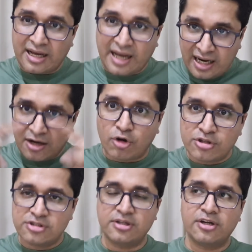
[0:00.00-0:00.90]
are
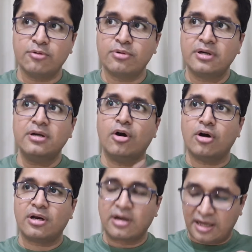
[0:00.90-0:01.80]
constituted
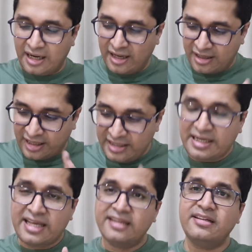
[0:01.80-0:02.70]
or
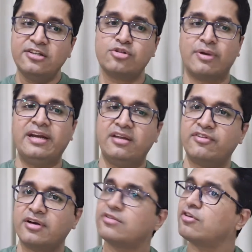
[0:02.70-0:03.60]
contain these 20
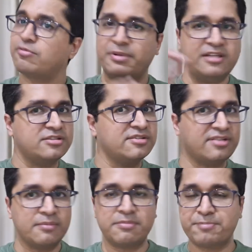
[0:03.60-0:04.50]
figures of speech in
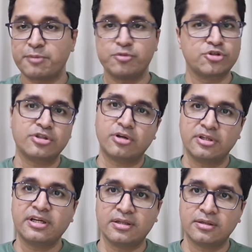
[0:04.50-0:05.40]
some proportion or
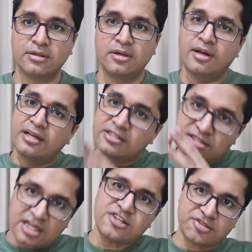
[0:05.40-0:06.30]
the other.
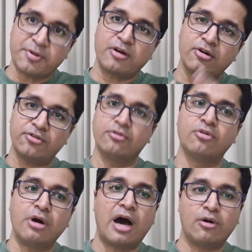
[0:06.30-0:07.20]
Just because you
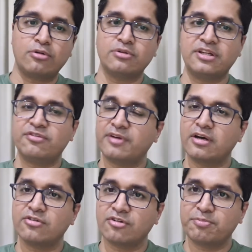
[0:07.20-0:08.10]
know how do these
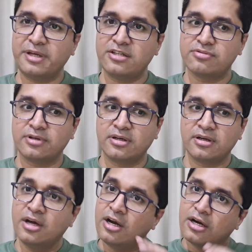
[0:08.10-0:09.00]
figures of speech
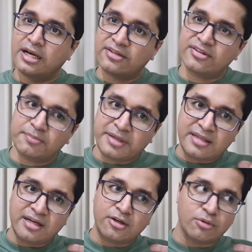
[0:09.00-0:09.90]
work, does it
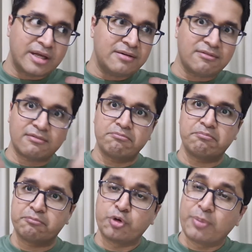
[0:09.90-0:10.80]
mean that you can
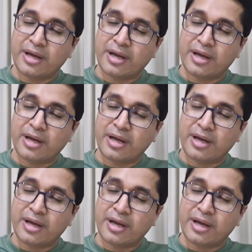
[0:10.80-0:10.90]
you